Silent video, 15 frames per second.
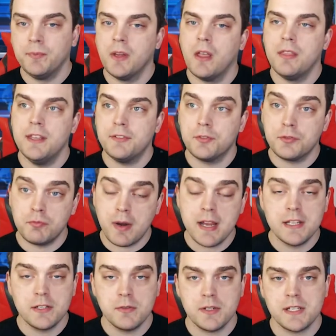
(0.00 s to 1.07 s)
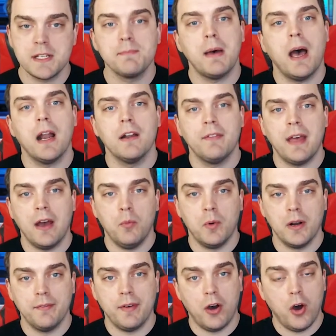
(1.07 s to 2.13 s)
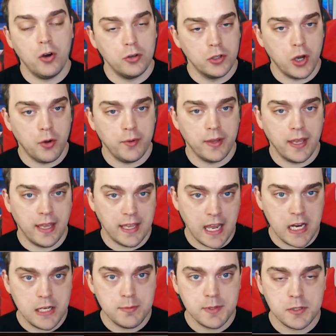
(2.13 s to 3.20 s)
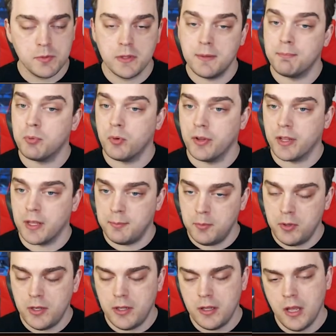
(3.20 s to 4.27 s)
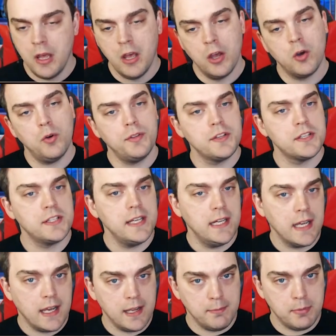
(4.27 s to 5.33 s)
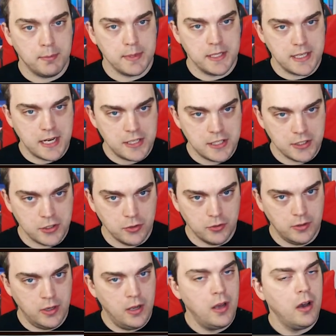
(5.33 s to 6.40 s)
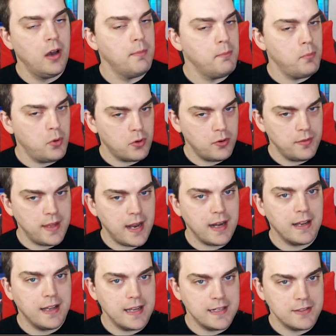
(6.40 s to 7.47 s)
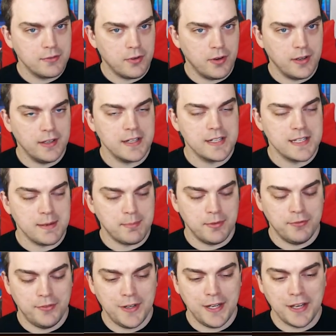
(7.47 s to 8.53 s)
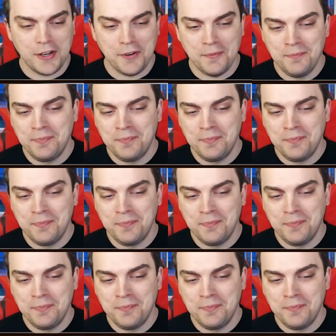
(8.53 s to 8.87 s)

This was raised to us as part of one of our ongoing engagements with the broader community called the CDR Implementation Call. More on that later on in a separate video.